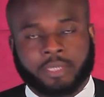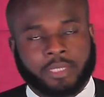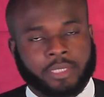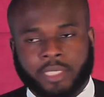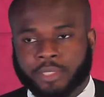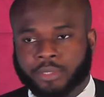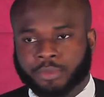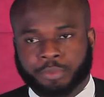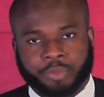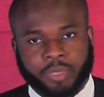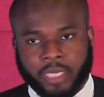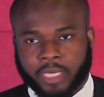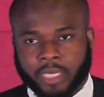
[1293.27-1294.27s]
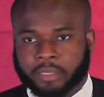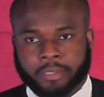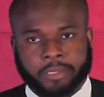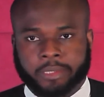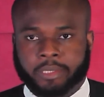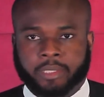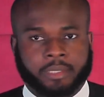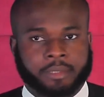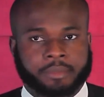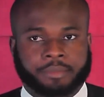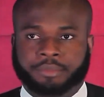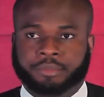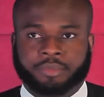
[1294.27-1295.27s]
tend to pay
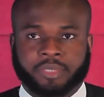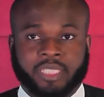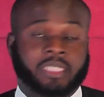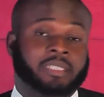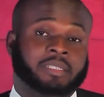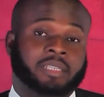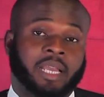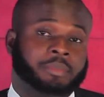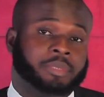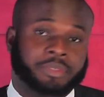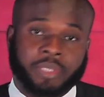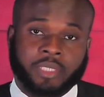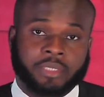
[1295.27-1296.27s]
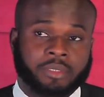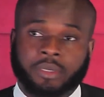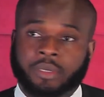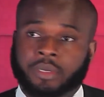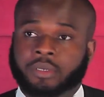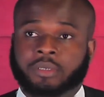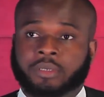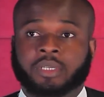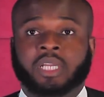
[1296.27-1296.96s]
the arbitrator,